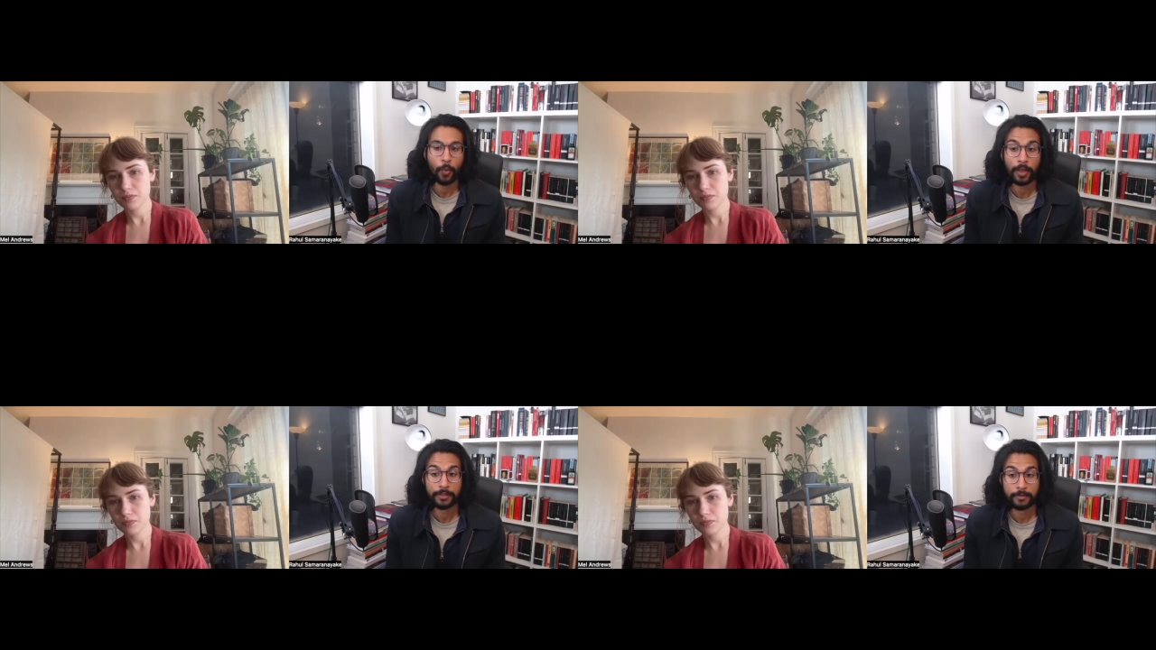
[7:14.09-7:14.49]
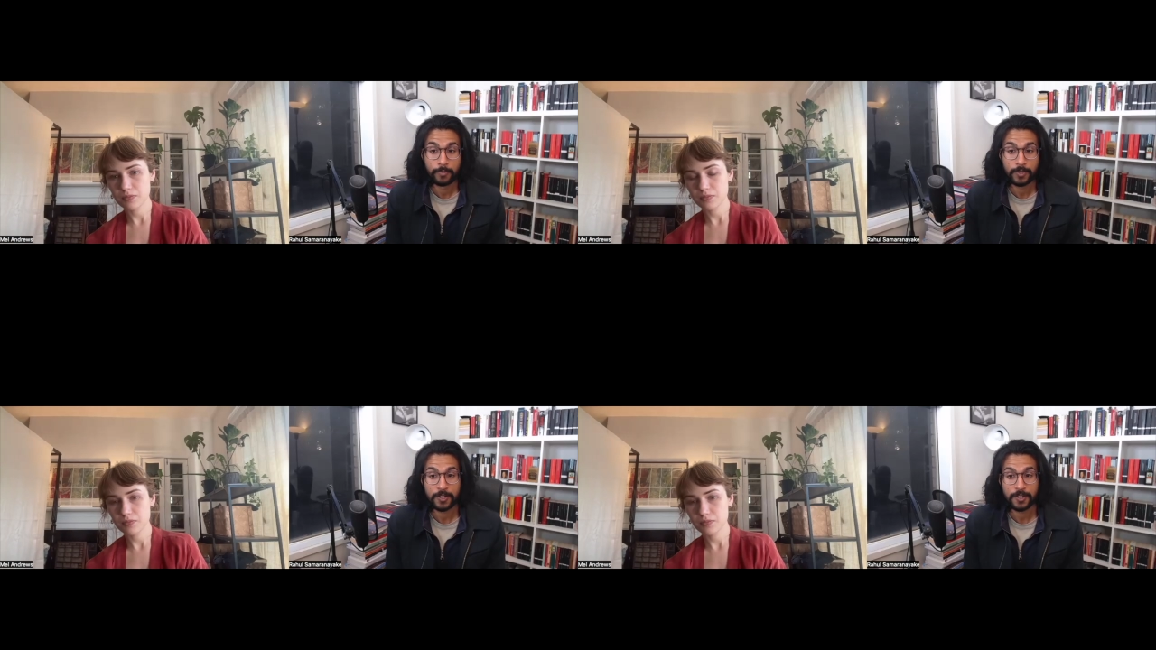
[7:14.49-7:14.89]
Speaker 1: Well,
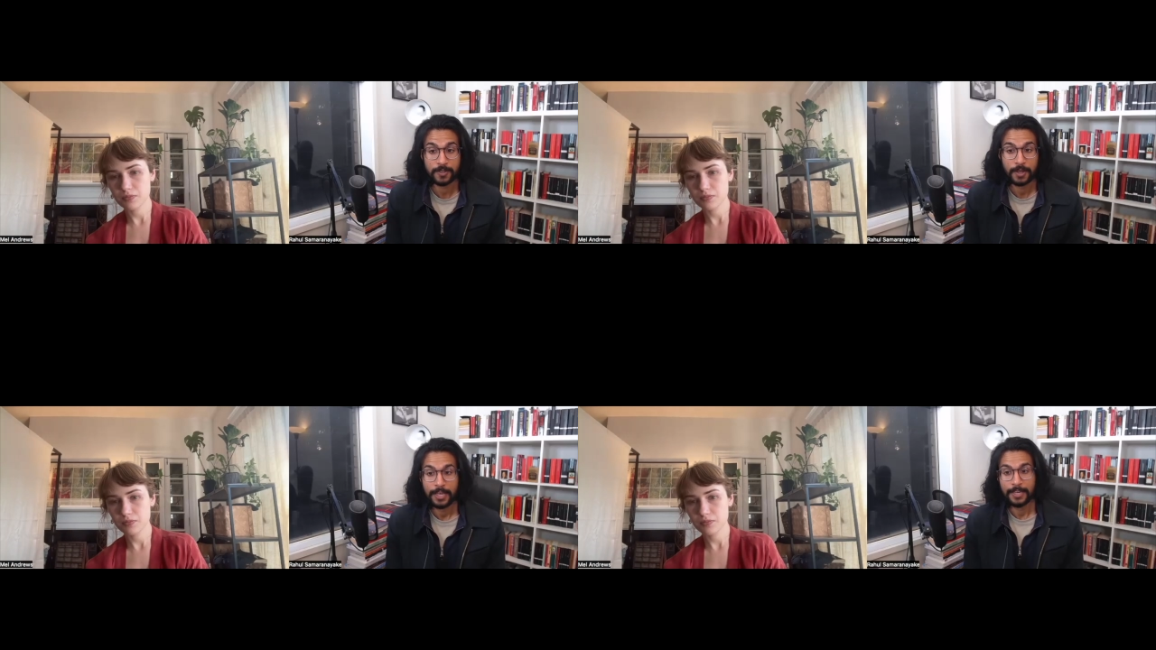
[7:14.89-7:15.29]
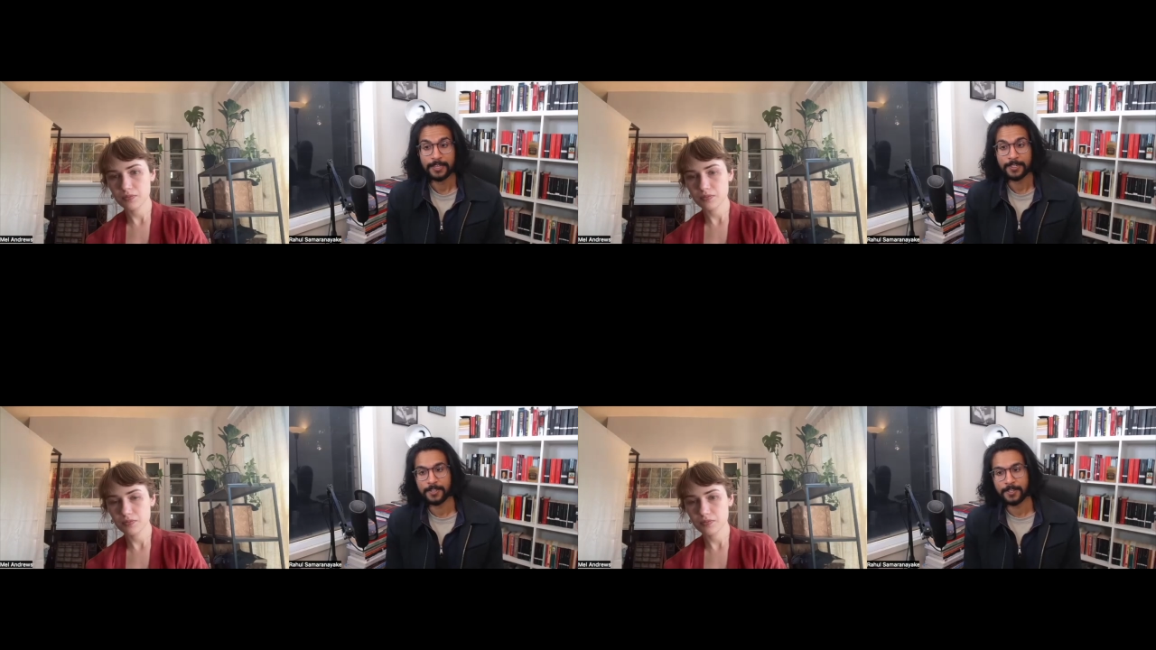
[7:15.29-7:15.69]
is
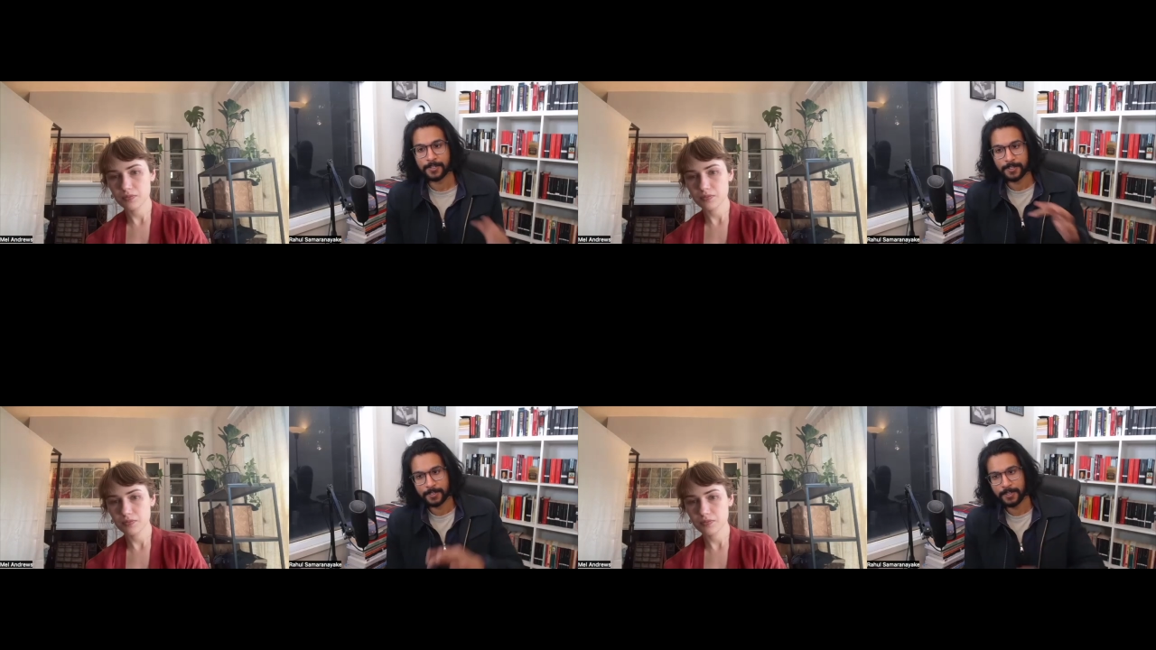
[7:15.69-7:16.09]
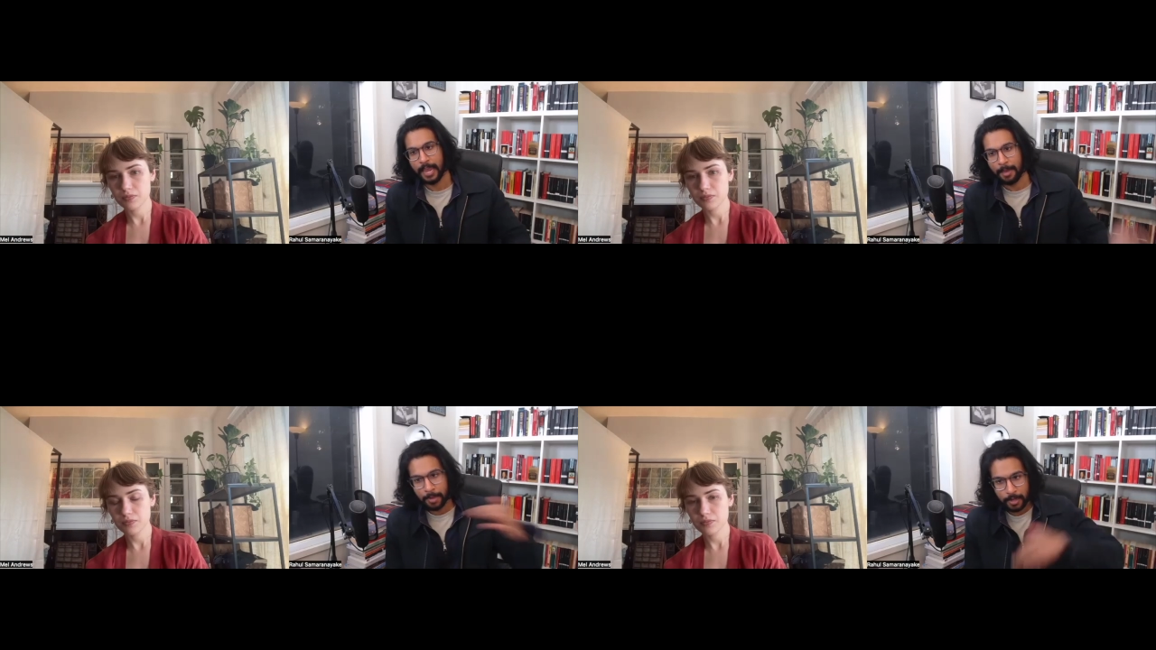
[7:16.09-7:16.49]
this
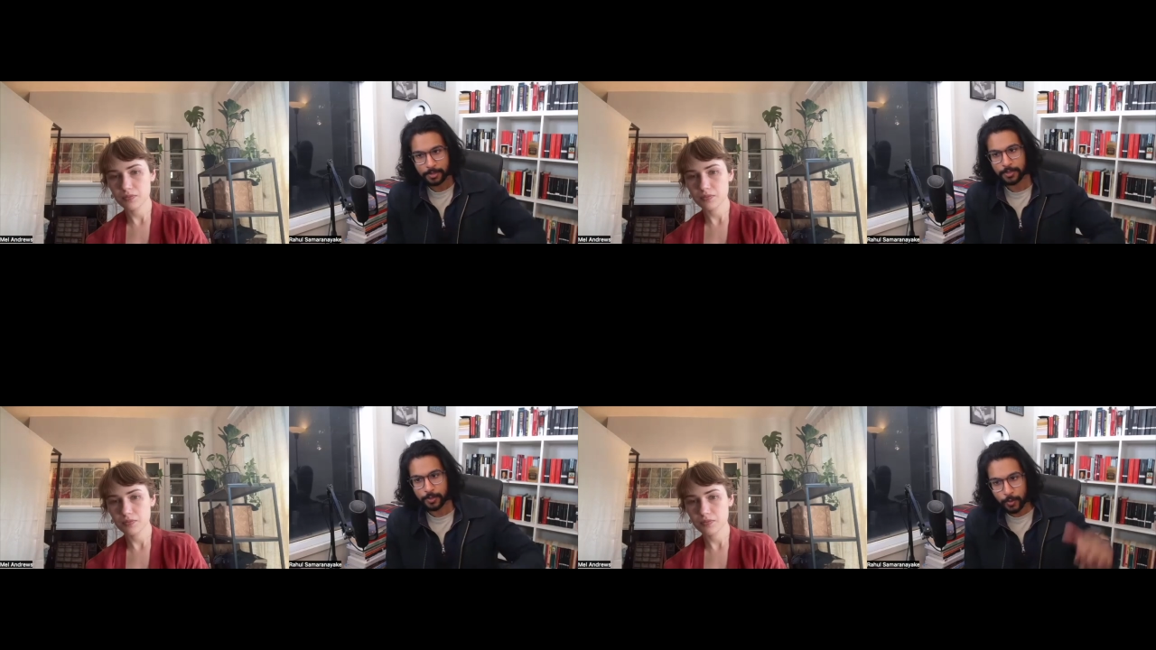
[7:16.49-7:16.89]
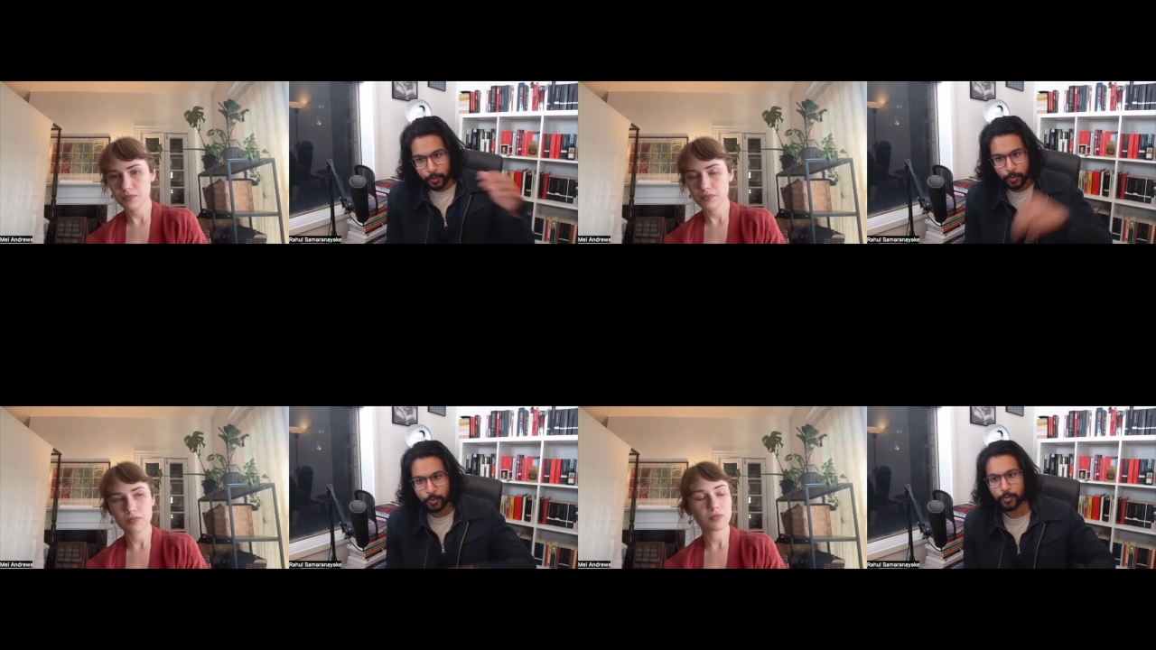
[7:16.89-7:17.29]
imminent
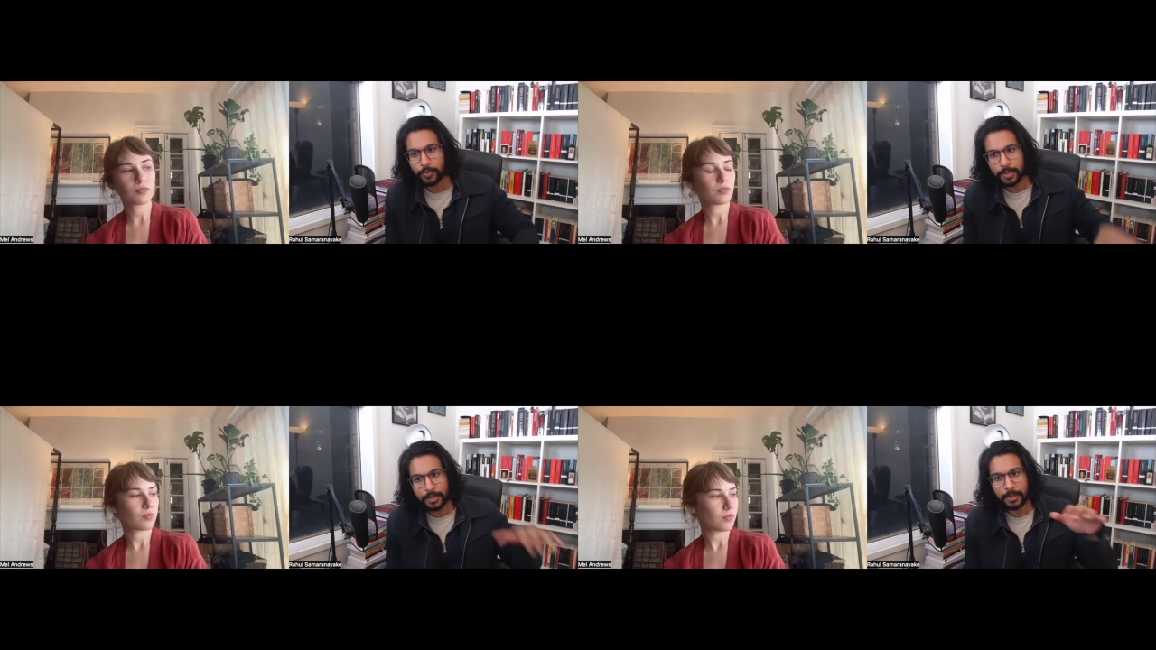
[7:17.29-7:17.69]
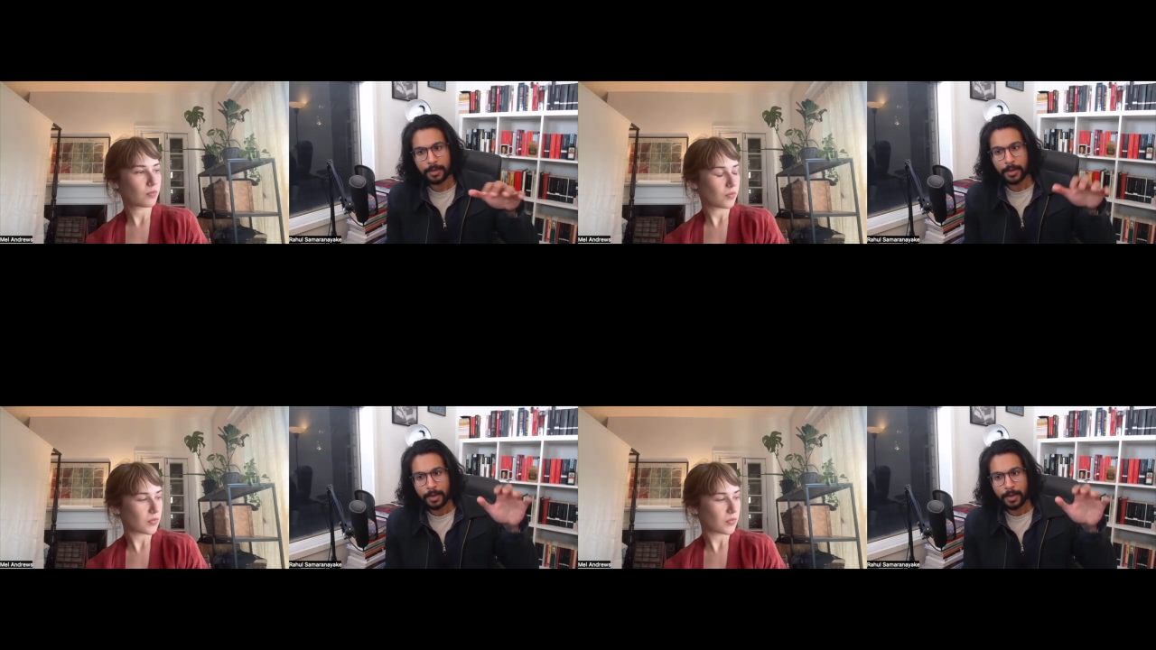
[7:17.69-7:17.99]
to the